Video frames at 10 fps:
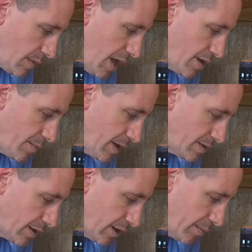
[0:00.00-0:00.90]
And you're
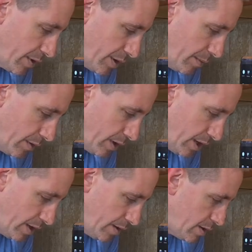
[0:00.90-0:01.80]
basically going to put your milk in
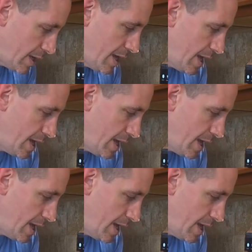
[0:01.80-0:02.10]
here.